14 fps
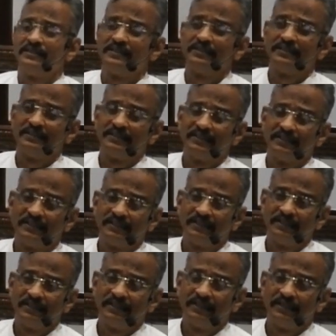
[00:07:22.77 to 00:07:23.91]

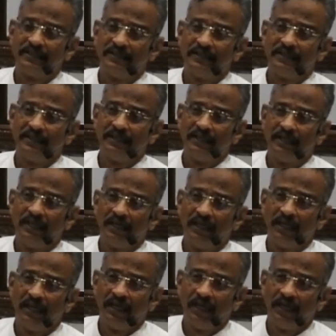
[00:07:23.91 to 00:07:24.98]
No one is speaking in this clip.